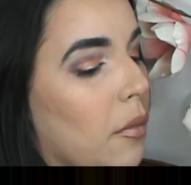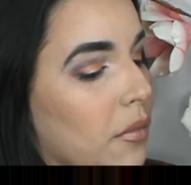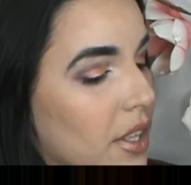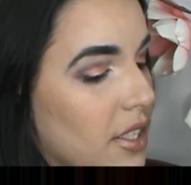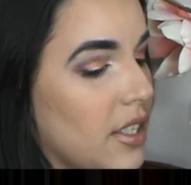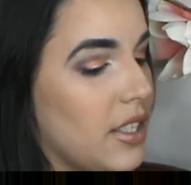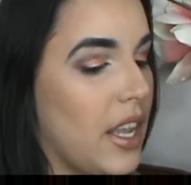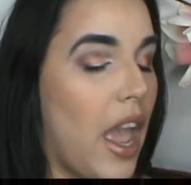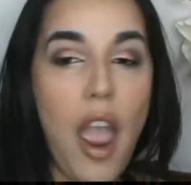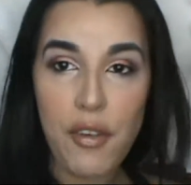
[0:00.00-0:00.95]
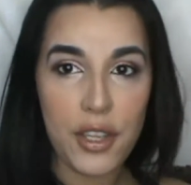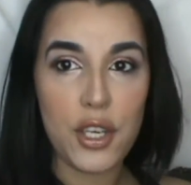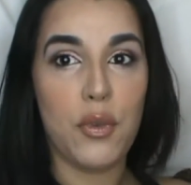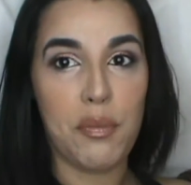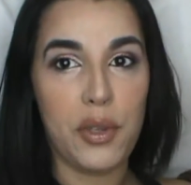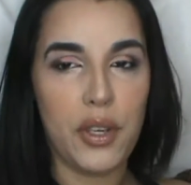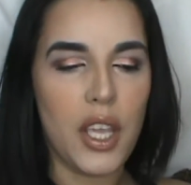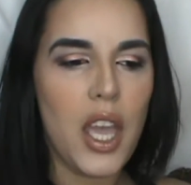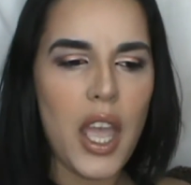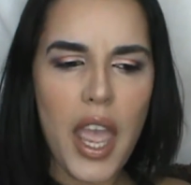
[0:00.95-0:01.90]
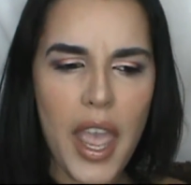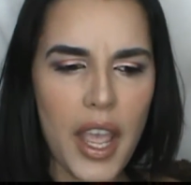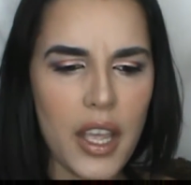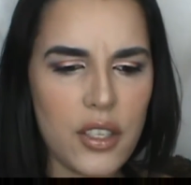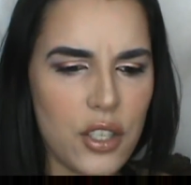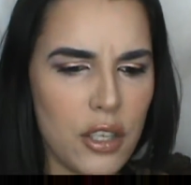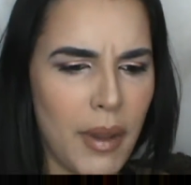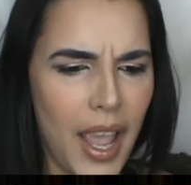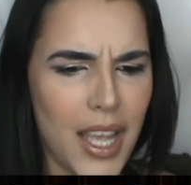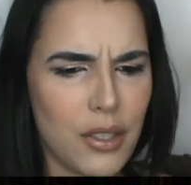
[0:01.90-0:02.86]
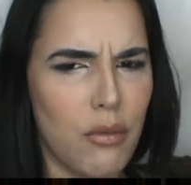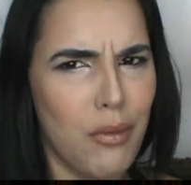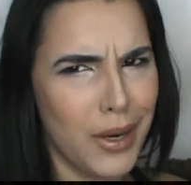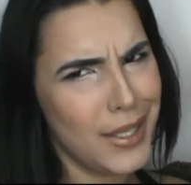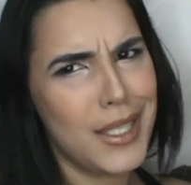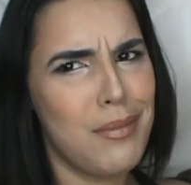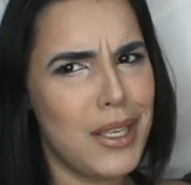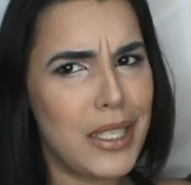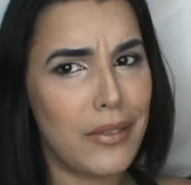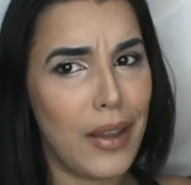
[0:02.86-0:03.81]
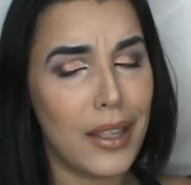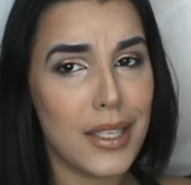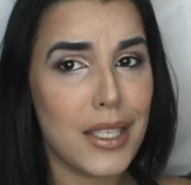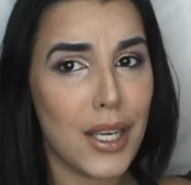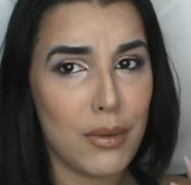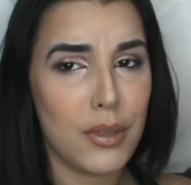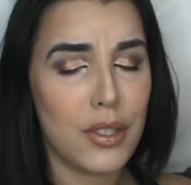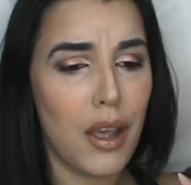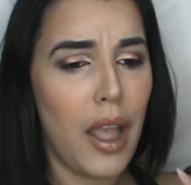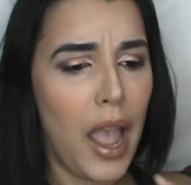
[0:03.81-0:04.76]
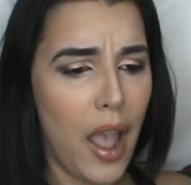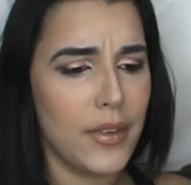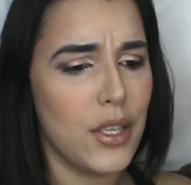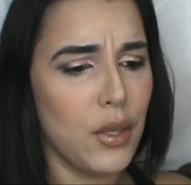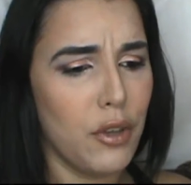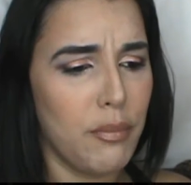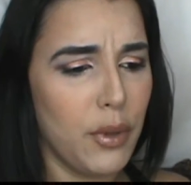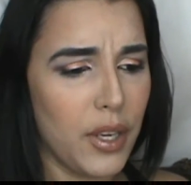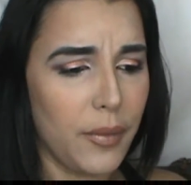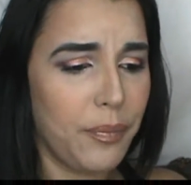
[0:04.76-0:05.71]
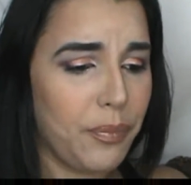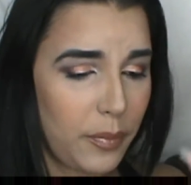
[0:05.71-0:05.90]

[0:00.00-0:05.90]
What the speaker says: This is everything to do with beauty. And so you might ask, what does domestic violence and sexual assault have to do with beauty?